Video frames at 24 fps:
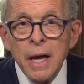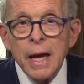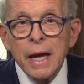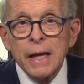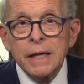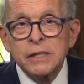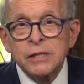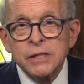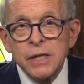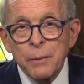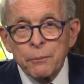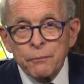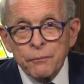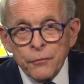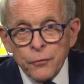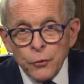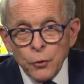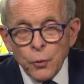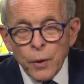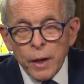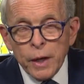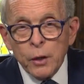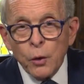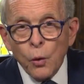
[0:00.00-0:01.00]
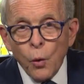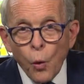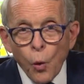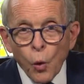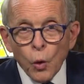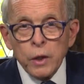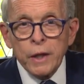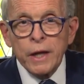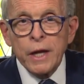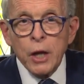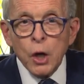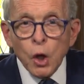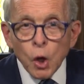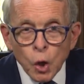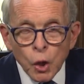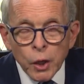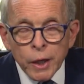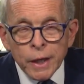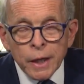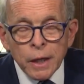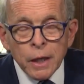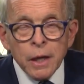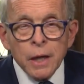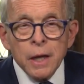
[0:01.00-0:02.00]
except through a court
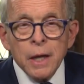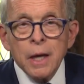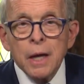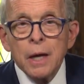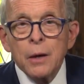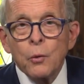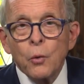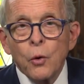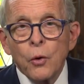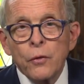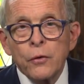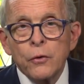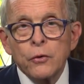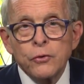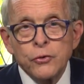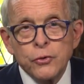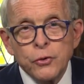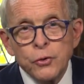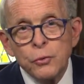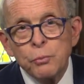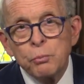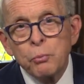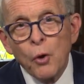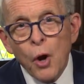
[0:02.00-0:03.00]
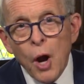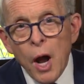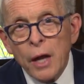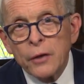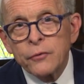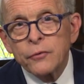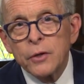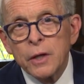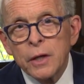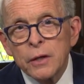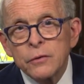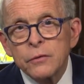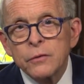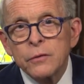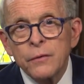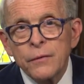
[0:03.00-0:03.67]
hearing where there's due process.